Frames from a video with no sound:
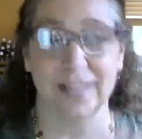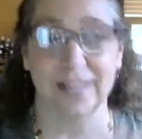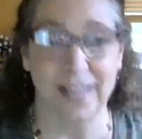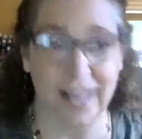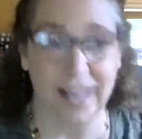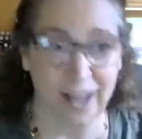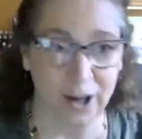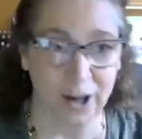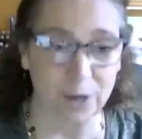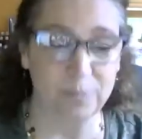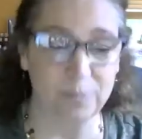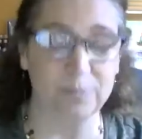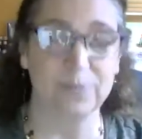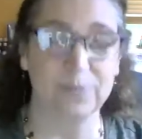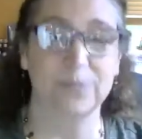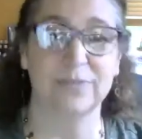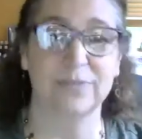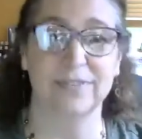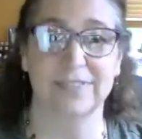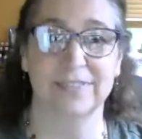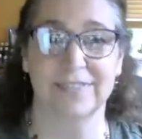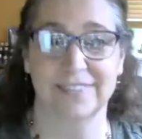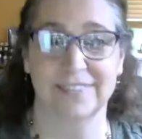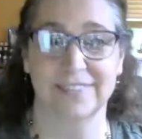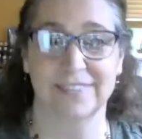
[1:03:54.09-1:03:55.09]
help
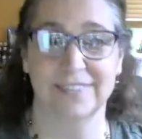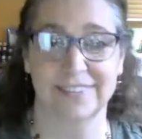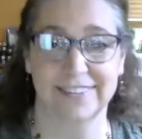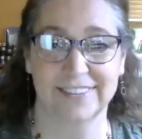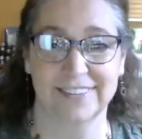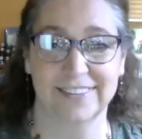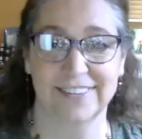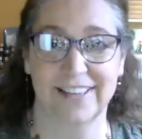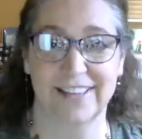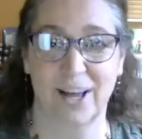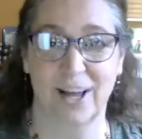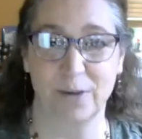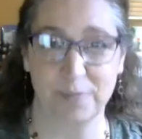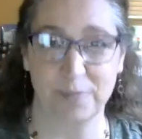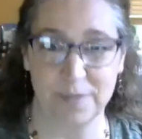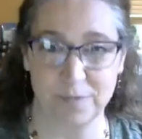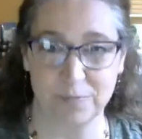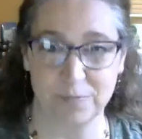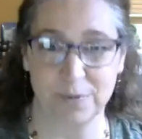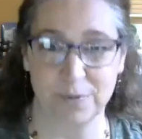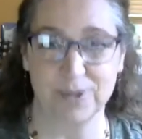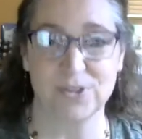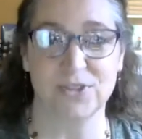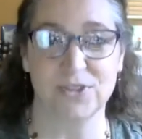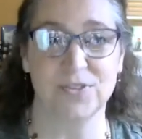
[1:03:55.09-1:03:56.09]
them
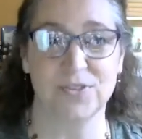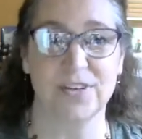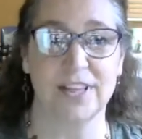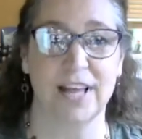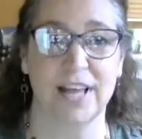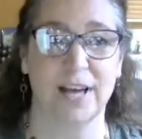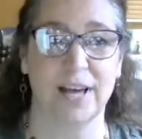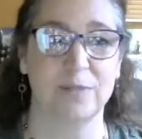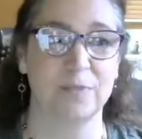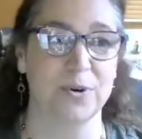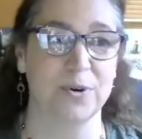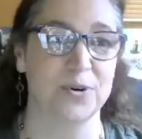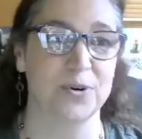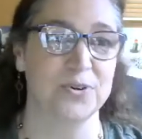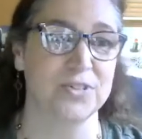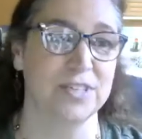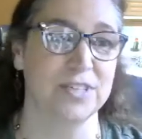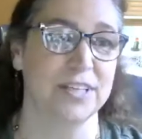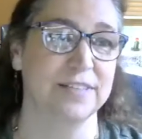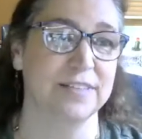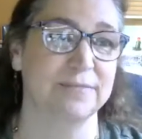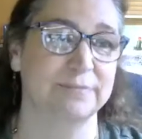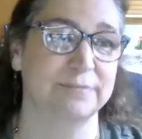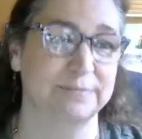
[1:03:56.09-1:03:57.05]
bridge you to that person.